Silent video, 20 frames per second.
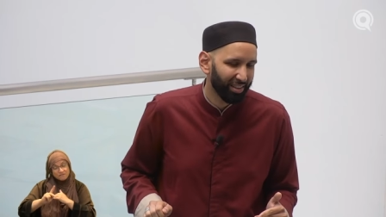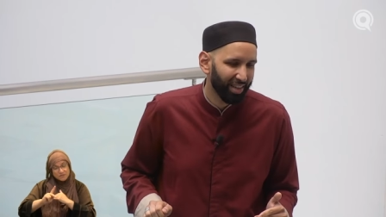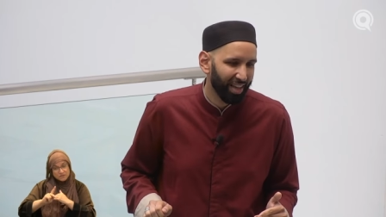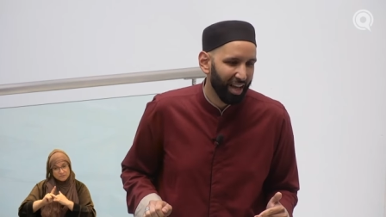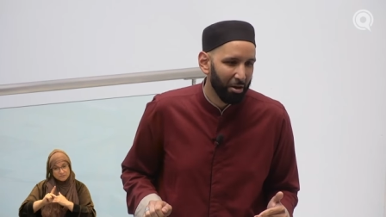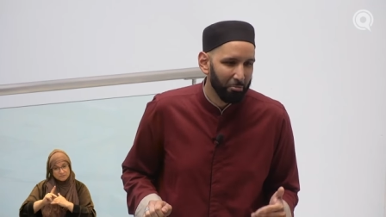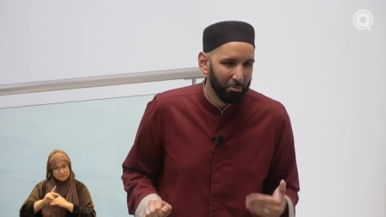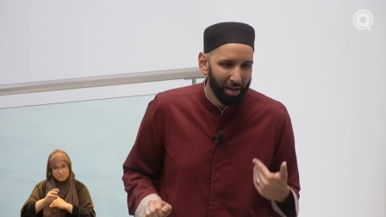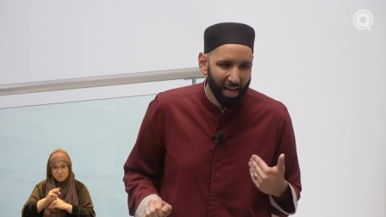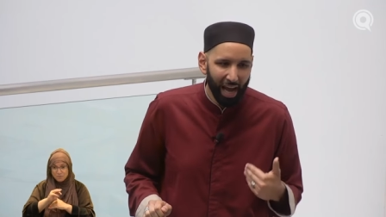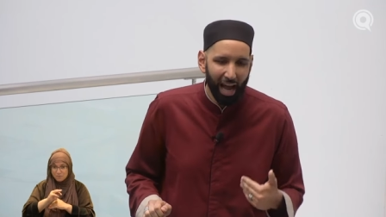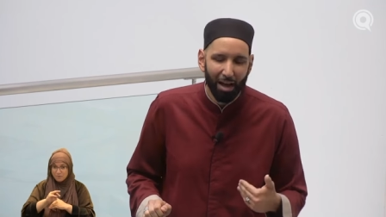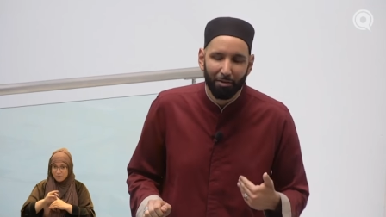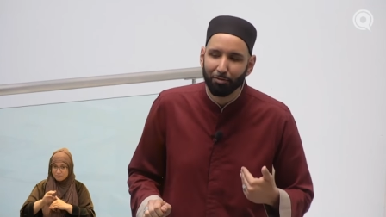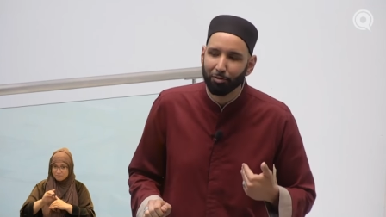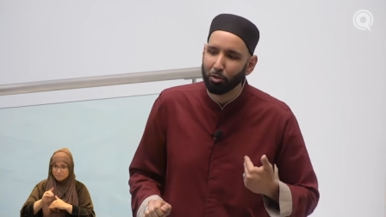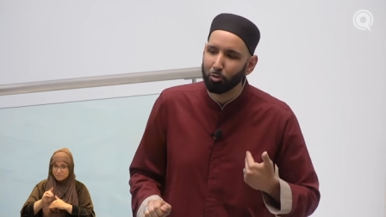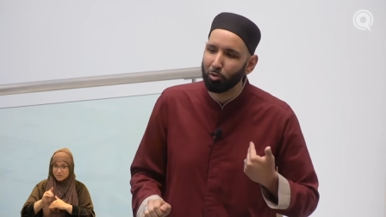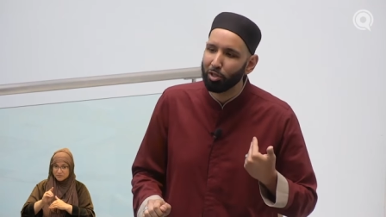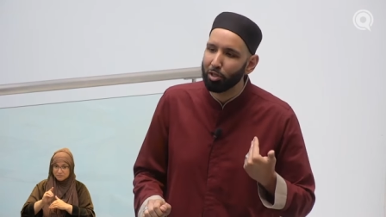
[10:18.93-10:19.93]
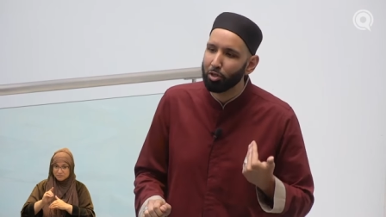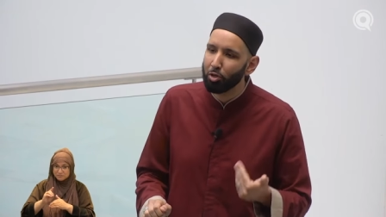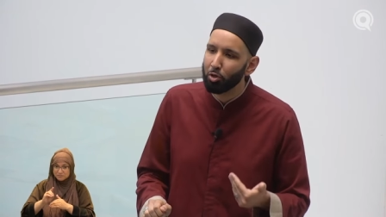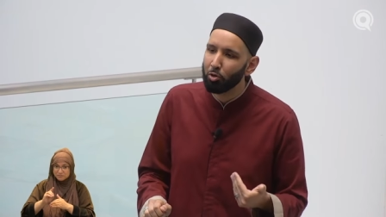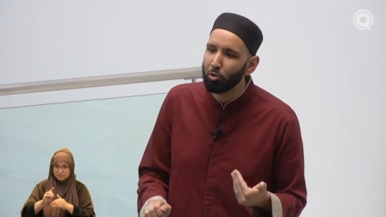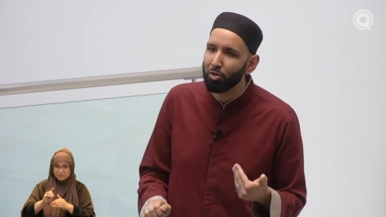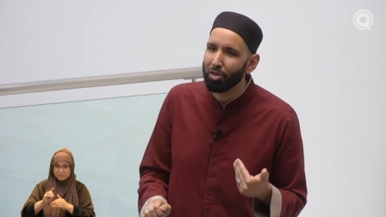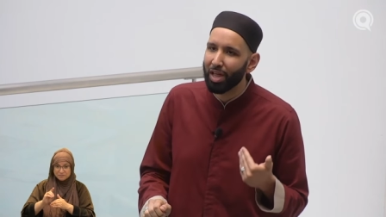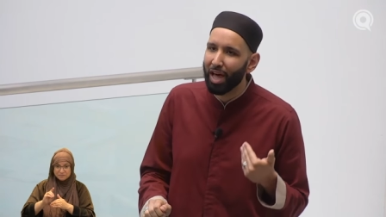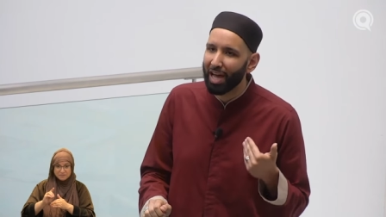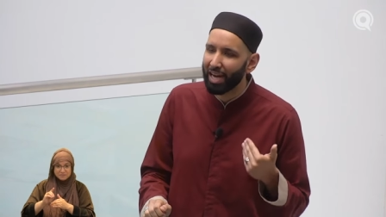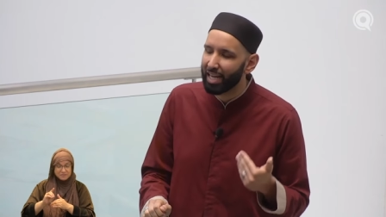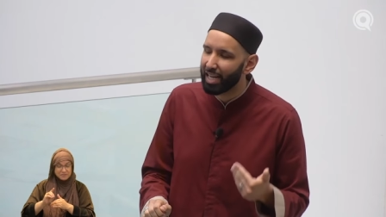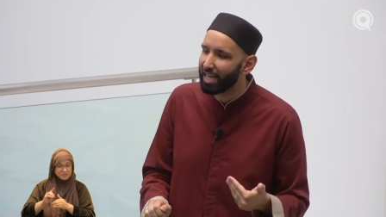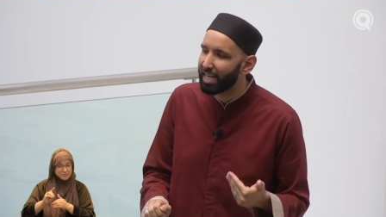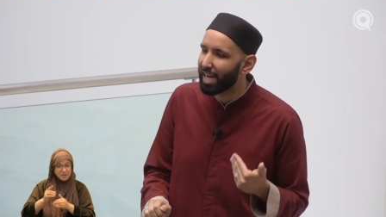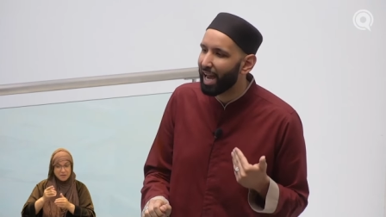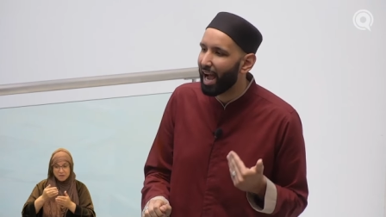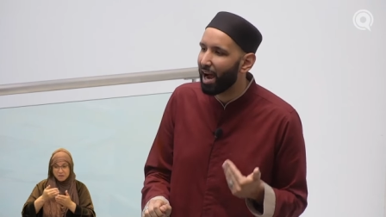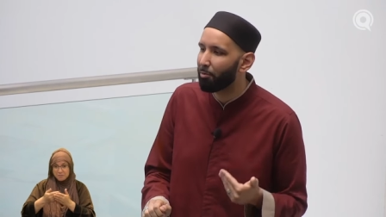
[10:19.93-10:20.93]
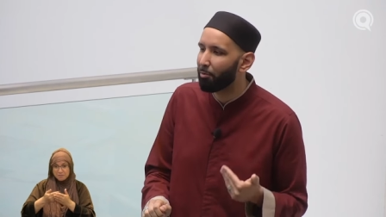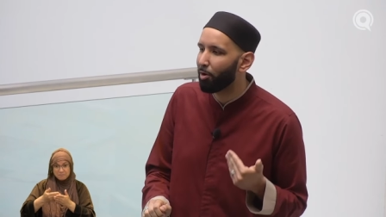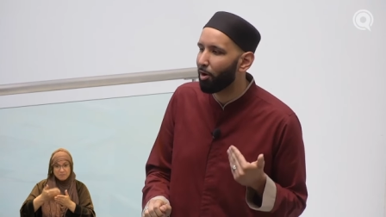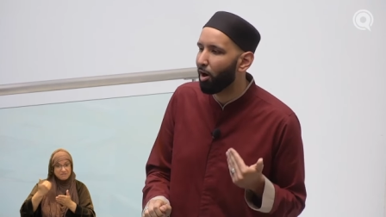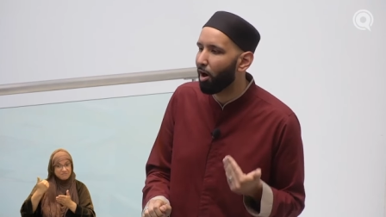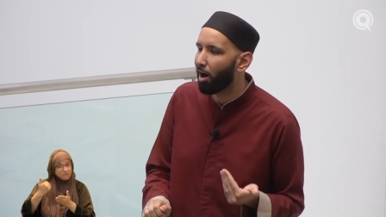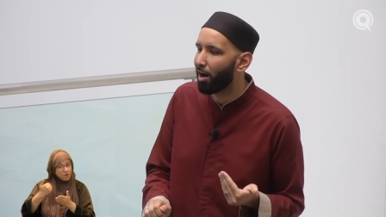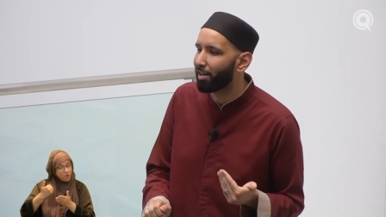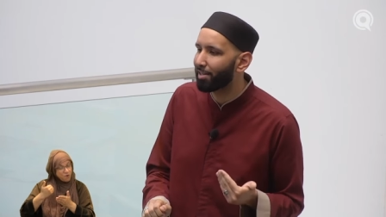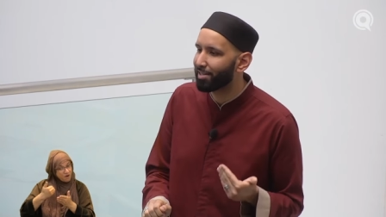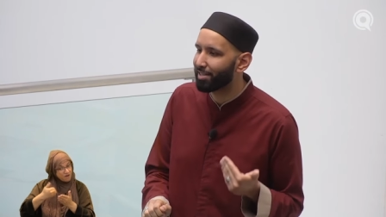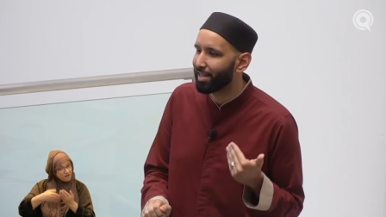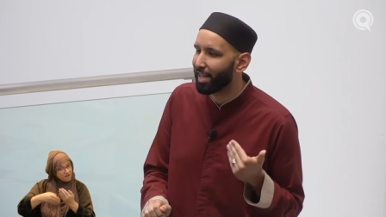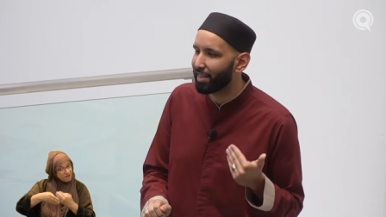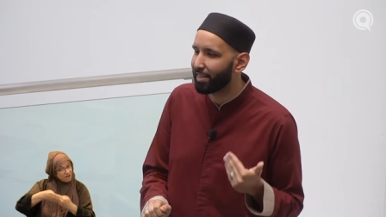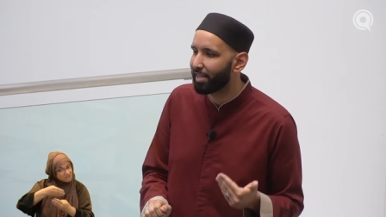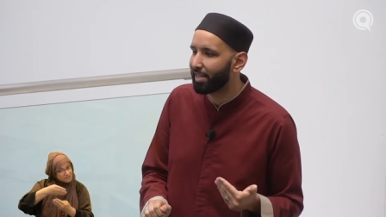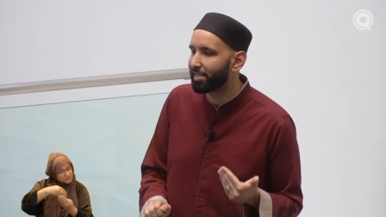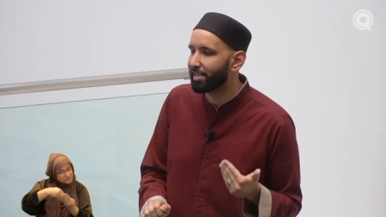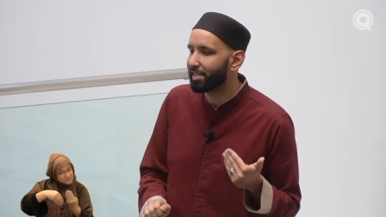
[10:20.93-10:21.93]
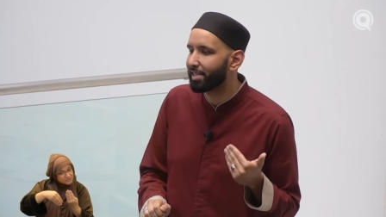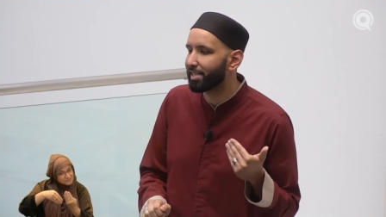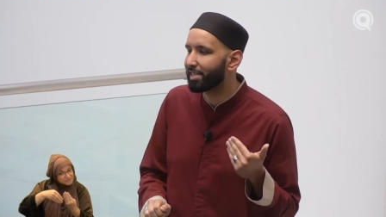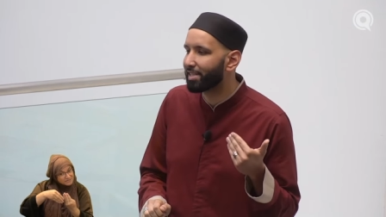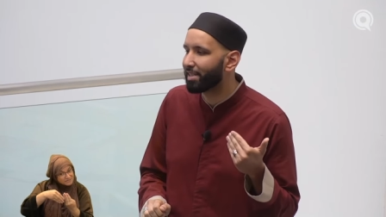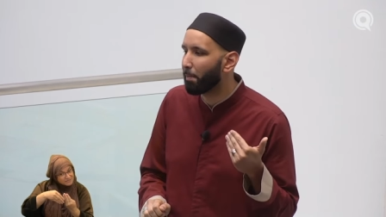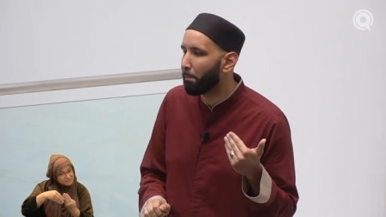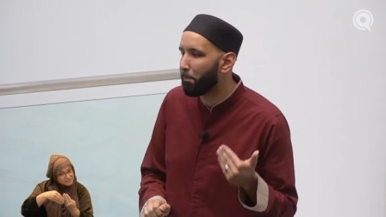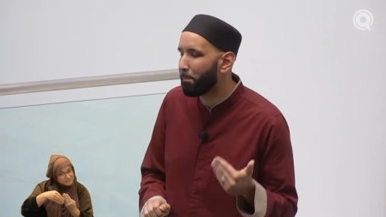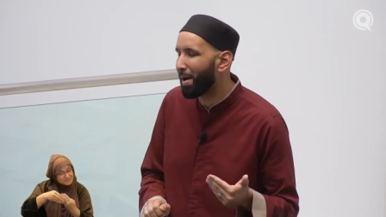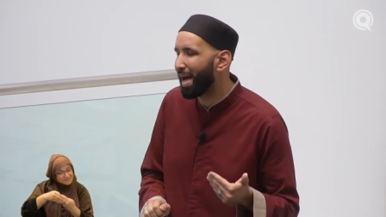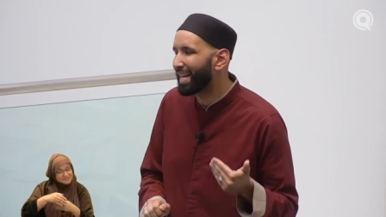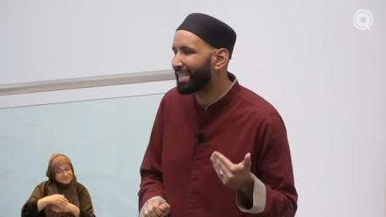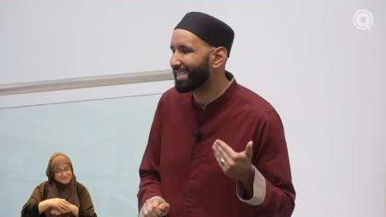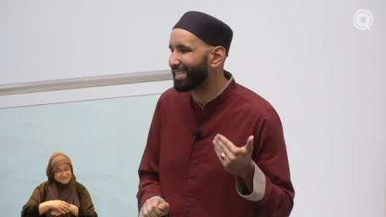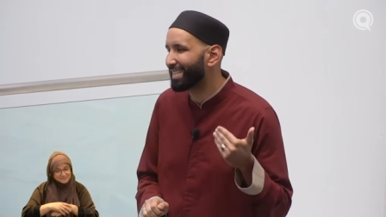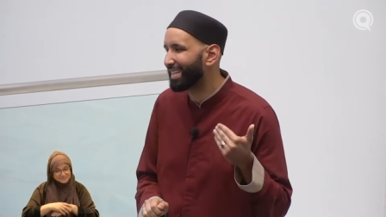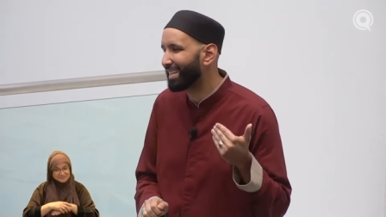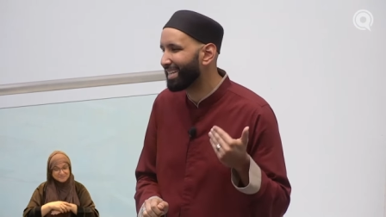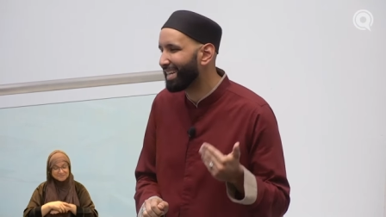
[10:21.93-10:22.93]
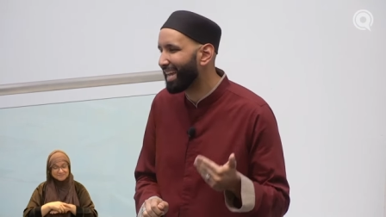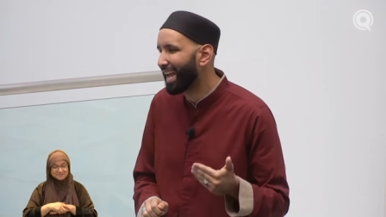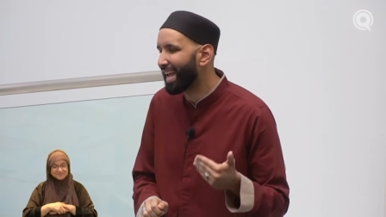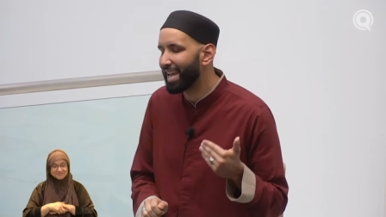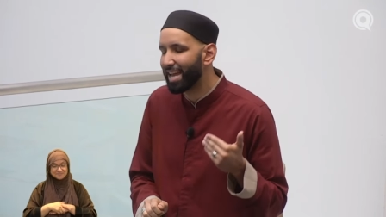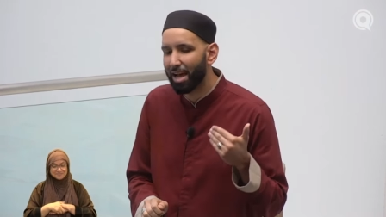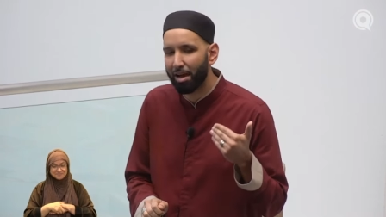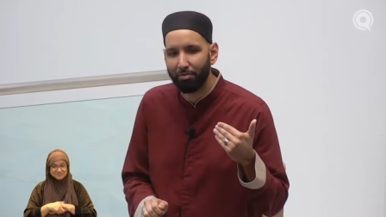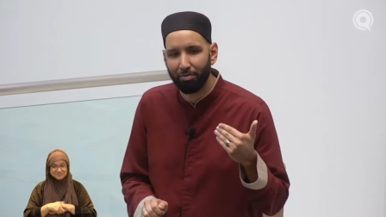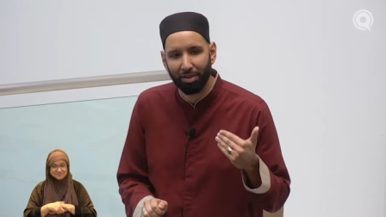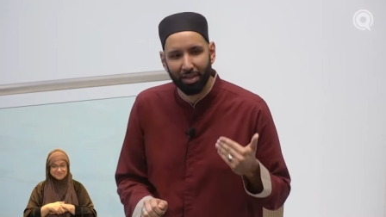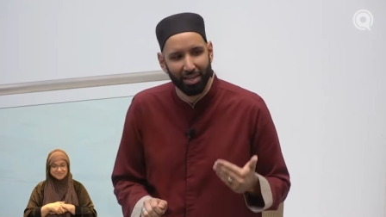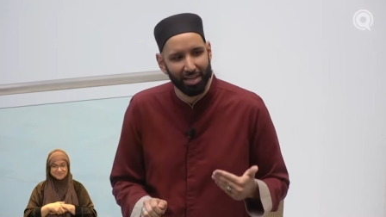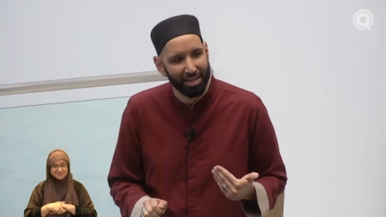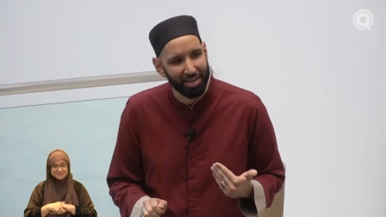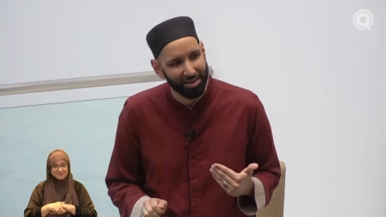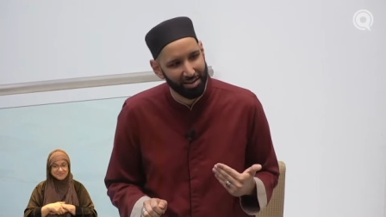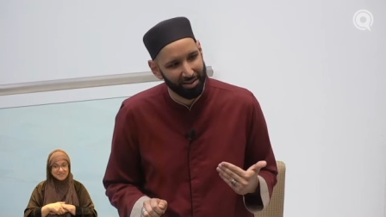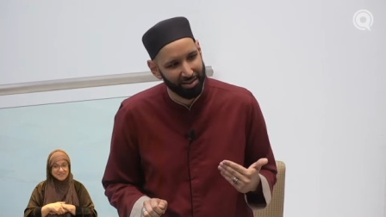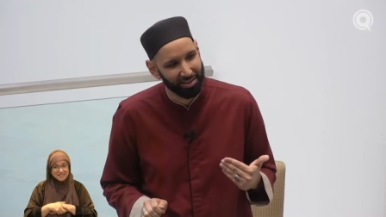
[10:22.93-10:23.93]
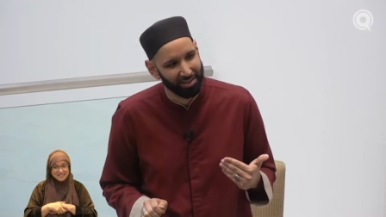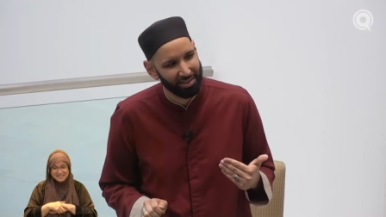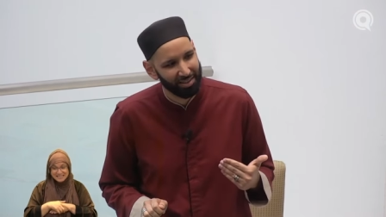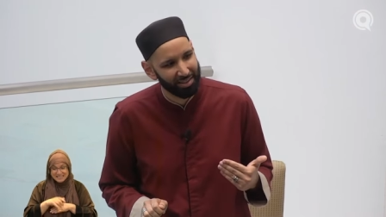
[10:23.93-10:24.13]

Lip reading: And we have to renew that in our hearts, that this is the best day of the year.